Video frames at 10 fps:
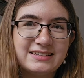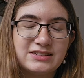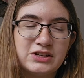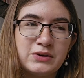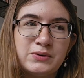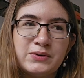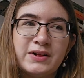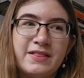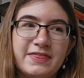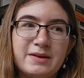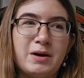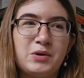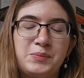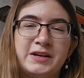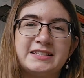to the
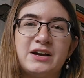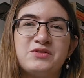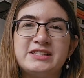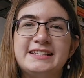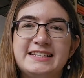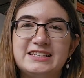amount because I obviously need